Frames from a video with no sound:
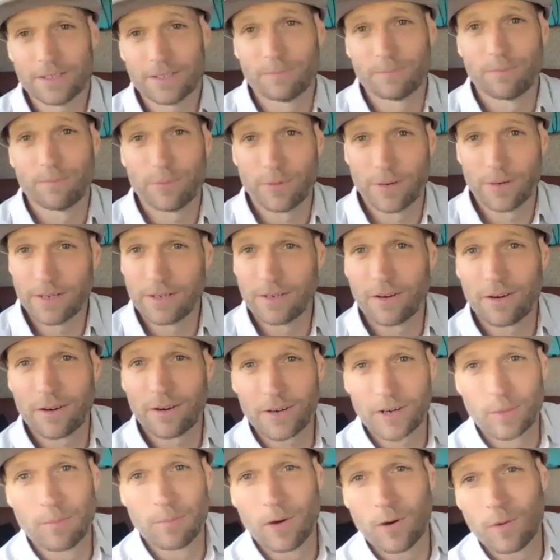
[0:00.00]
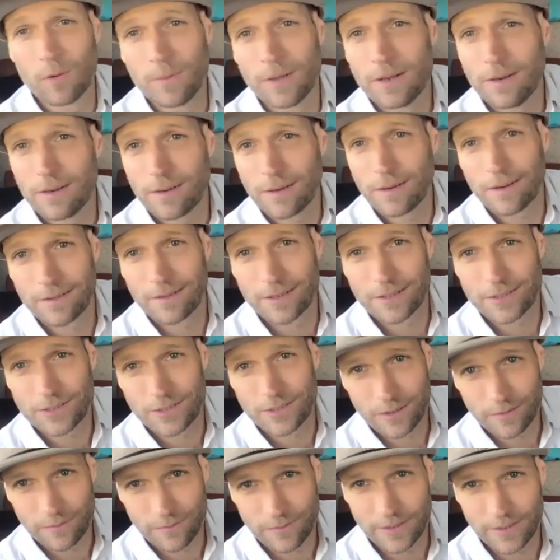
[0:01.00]
pretty dark moment on the
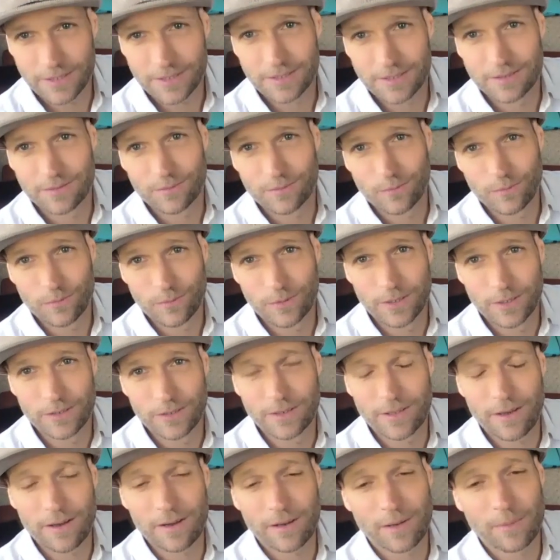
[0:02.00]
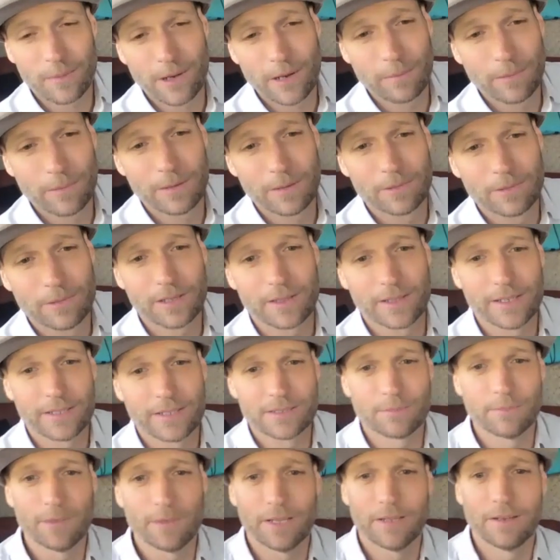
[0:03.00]
surface when you talk about public lands.
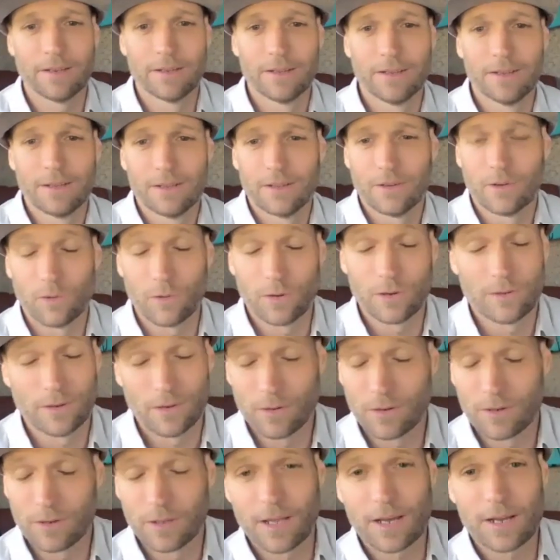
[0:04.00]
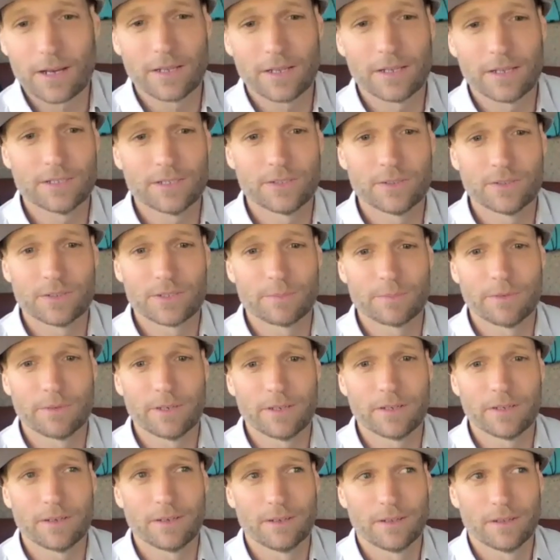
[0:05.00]
I mean, or or a lot of issues,
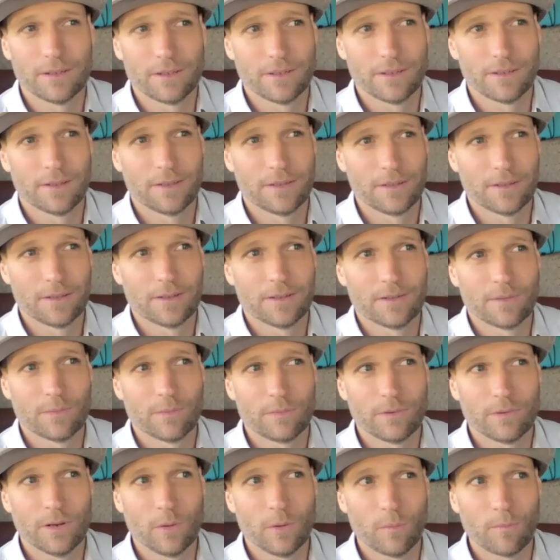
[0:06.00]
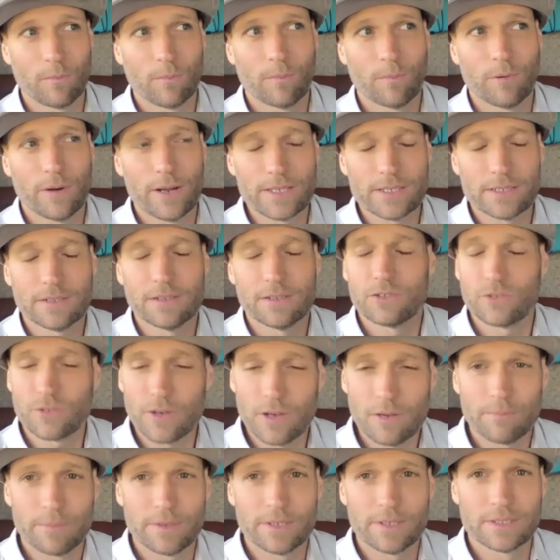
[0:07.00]
but you know, President
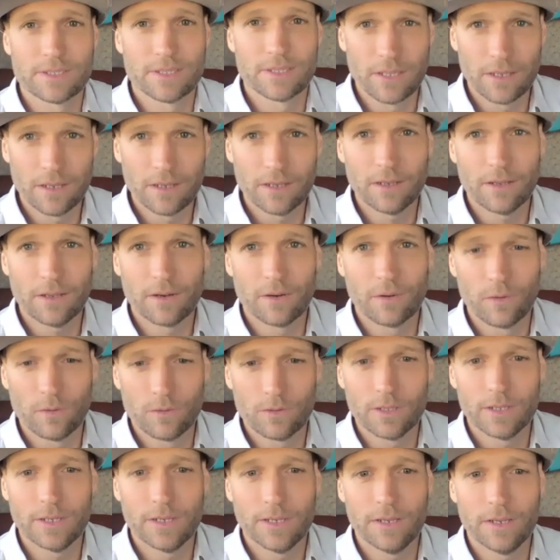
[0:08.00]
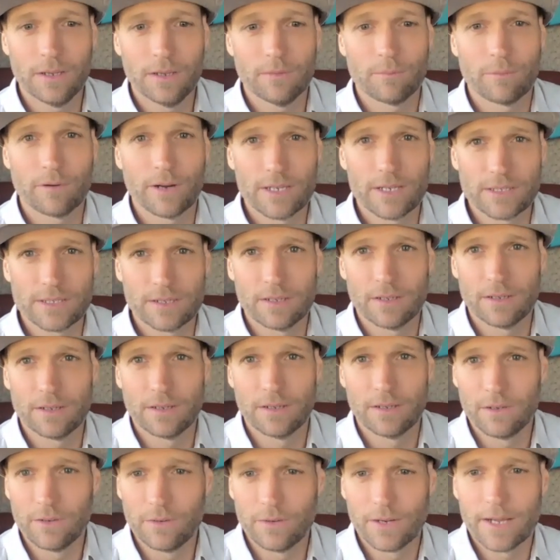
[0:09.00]
Trump is the only president
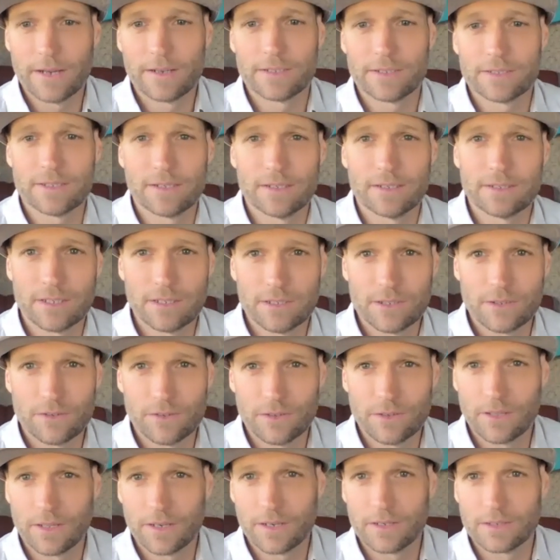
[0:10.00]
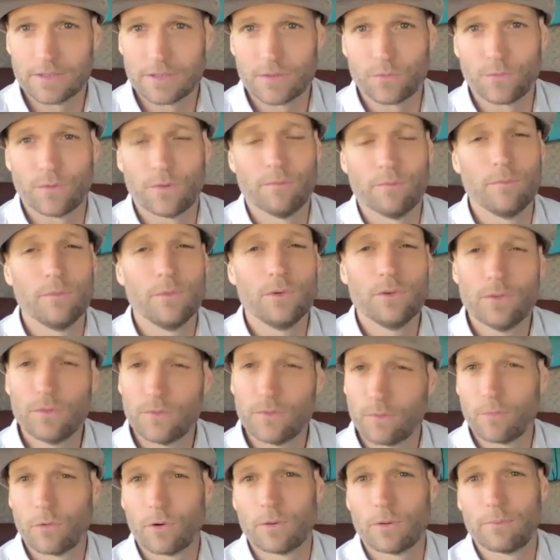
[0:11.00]
in United States history that has removed
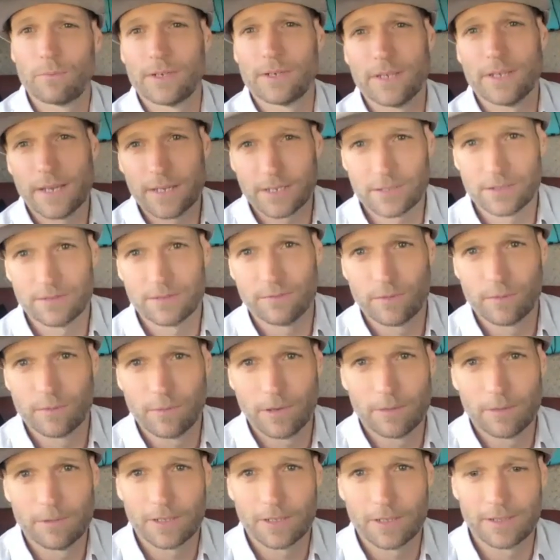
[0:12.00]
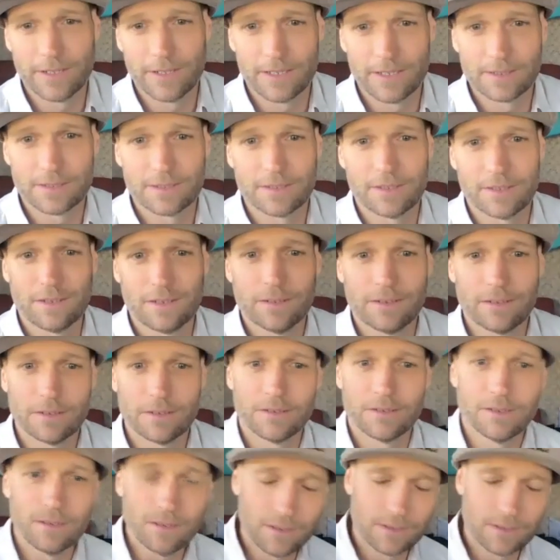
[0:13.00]
more protection for public lands than
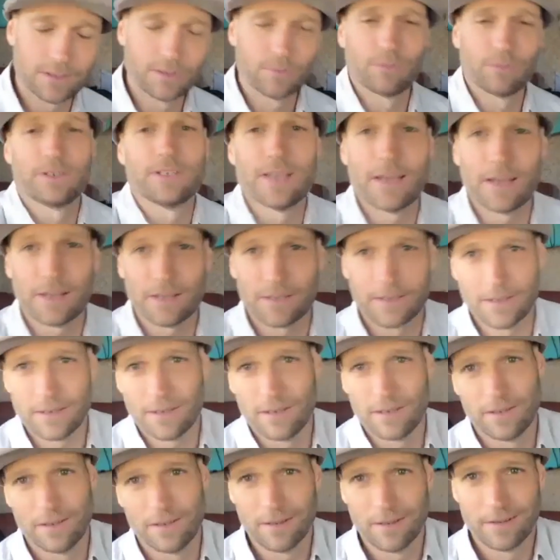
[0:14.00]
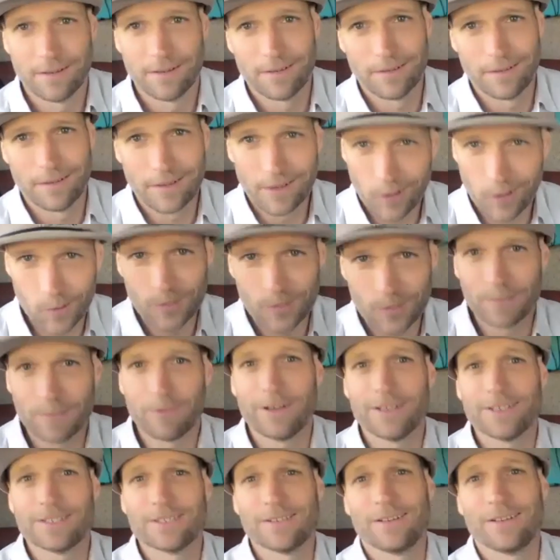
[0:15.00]
he's protected. The only
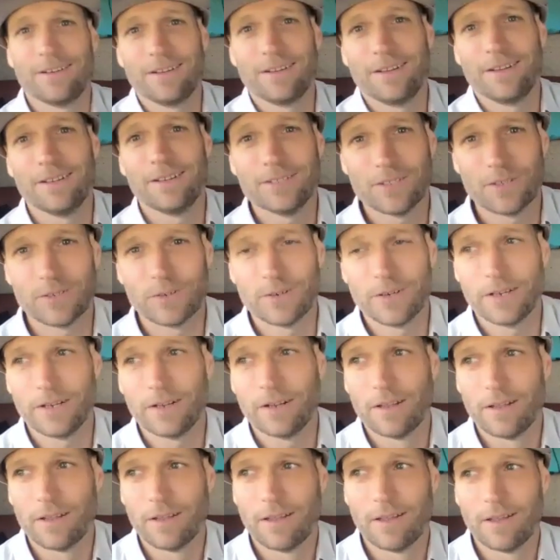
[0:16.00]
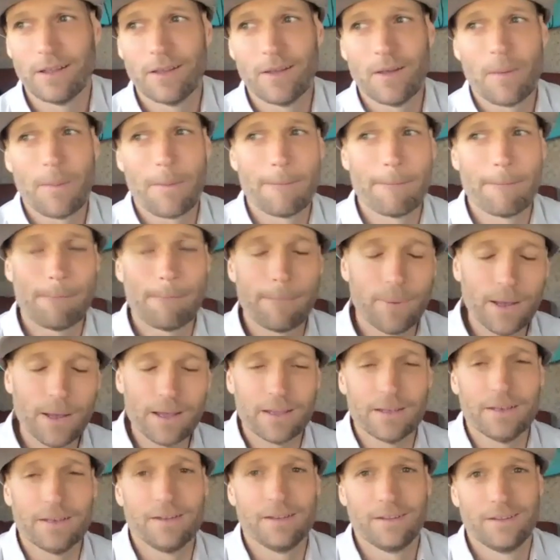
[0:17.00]
president in history.
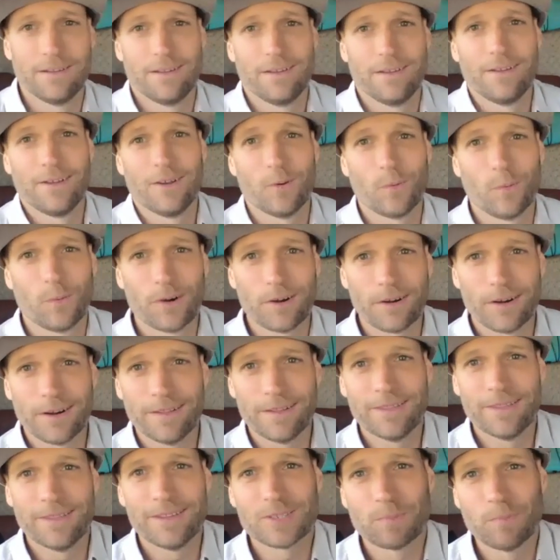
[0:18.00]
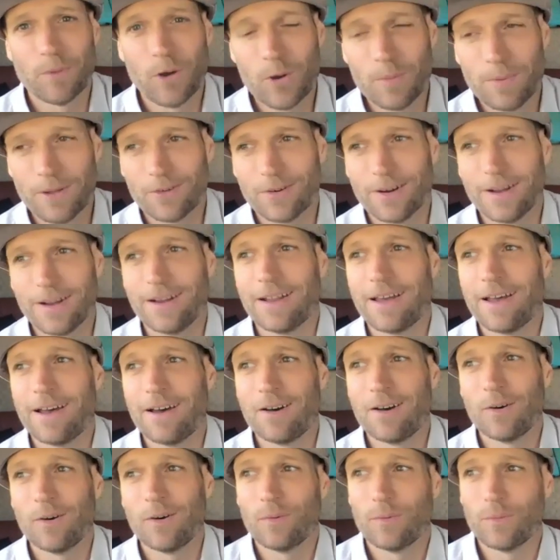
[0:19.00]
But we're in this moment right
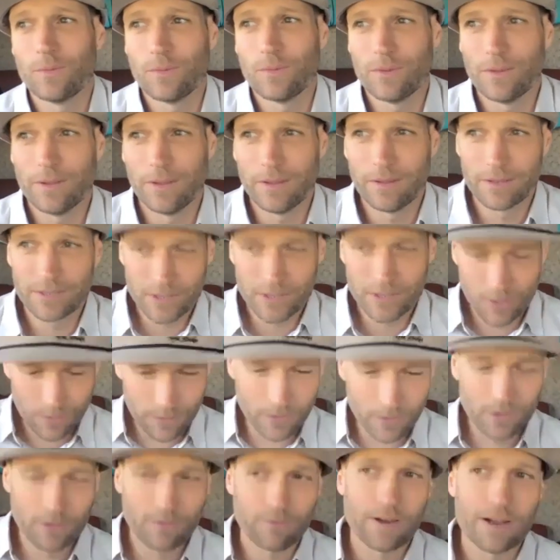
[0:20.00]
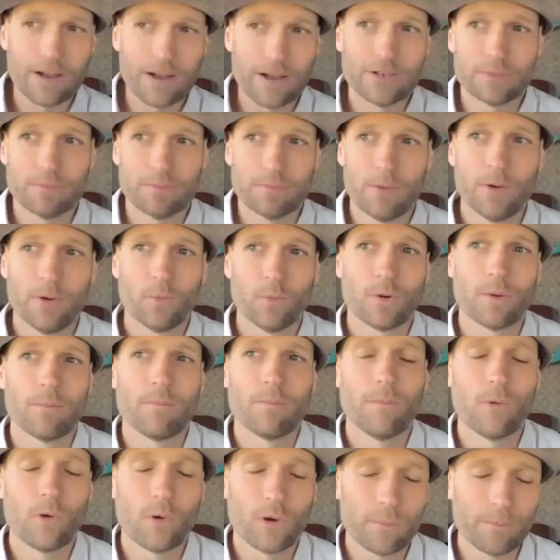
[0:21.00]
now, in this coronavirus moment, where
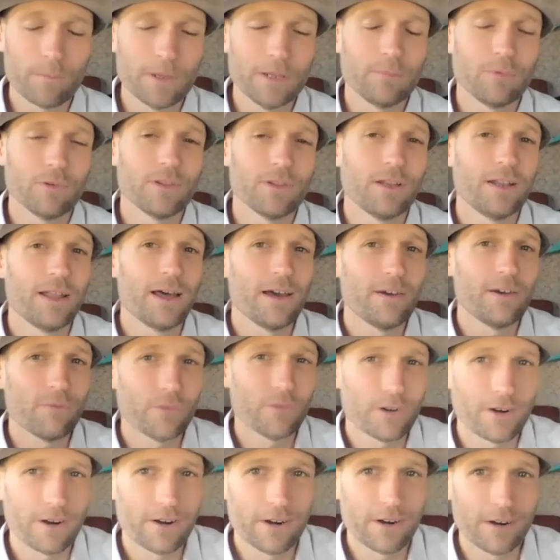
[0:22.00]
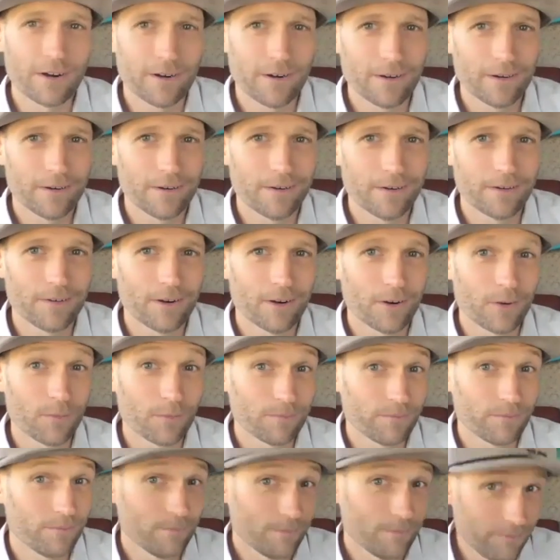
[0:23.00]
more people than ever are, are
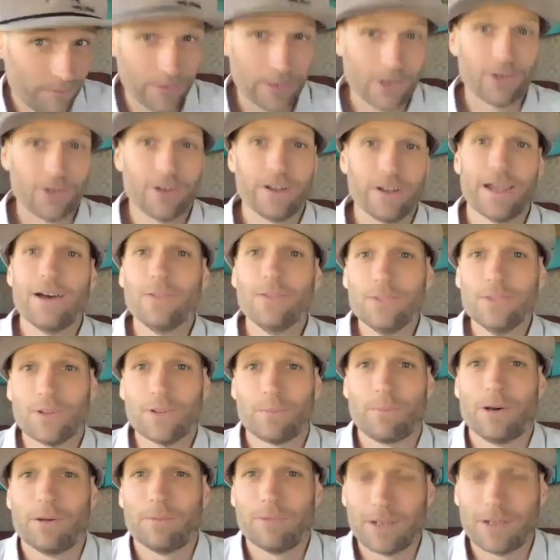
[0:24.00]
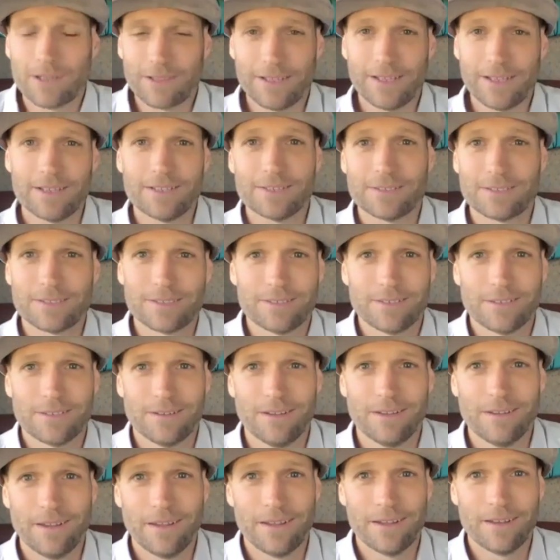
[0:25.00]
figuring out their public lands
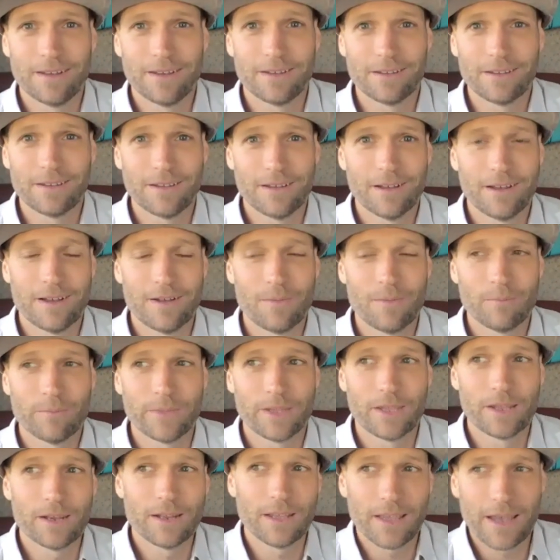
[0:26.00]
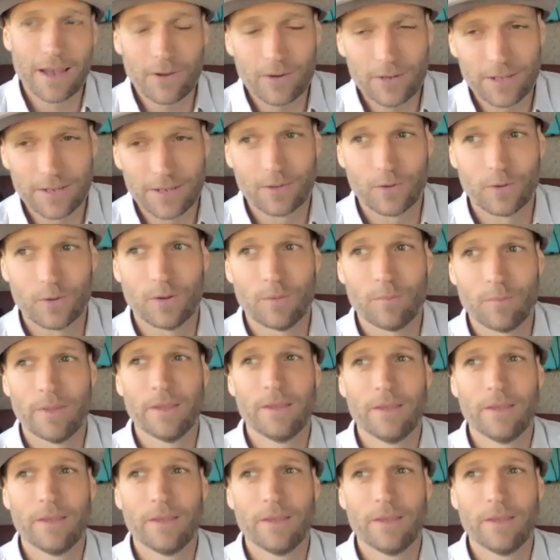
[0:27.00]
and um, getting out into them.